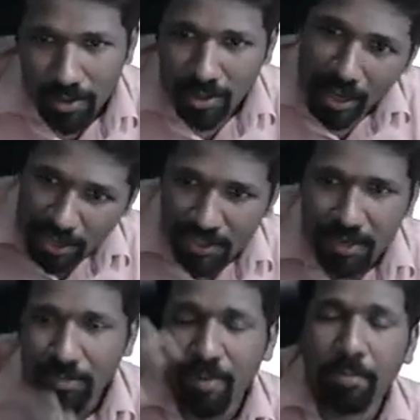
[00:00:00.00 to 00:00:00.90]

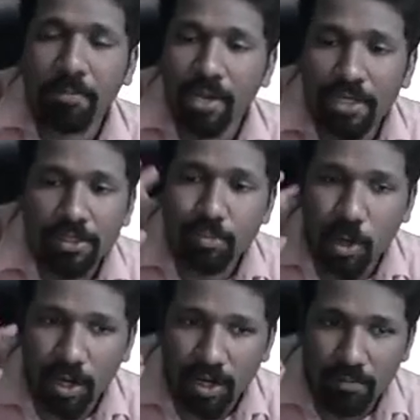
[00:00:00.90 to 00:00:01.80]
Larger number minus
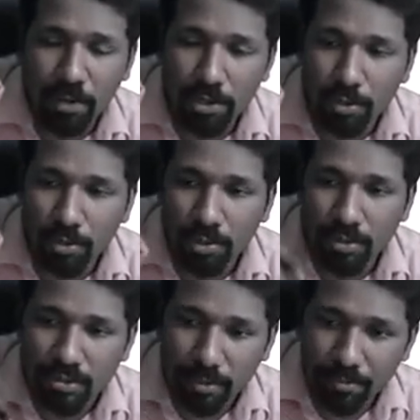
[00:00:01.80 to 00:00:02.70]
smaller number you
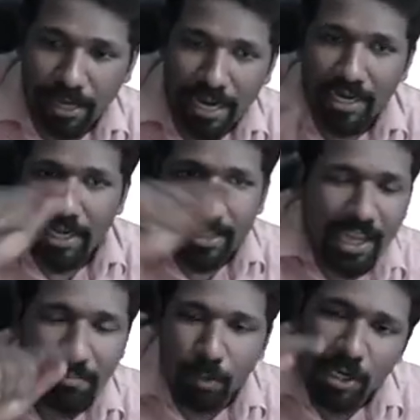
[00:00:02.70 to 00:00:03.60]
subtract,
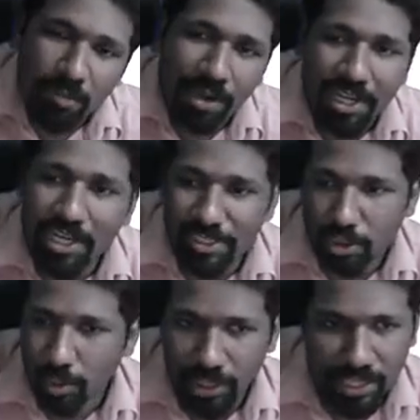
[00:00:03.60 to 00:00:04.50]
then put a minus
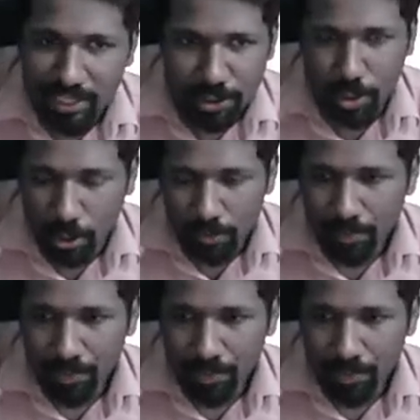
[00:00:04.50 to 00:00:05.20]
to it. That's all.